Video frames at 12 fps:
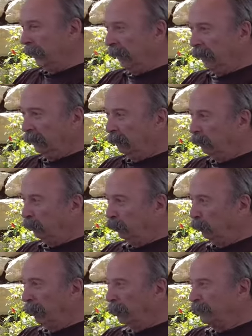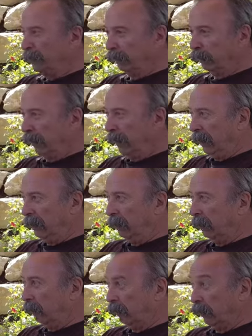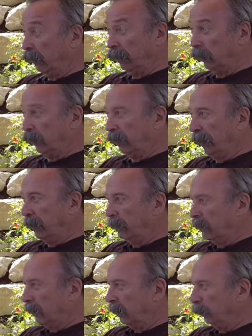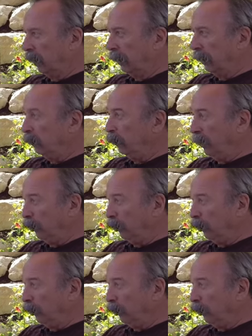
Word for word: had two months of rain, three or four times the rain we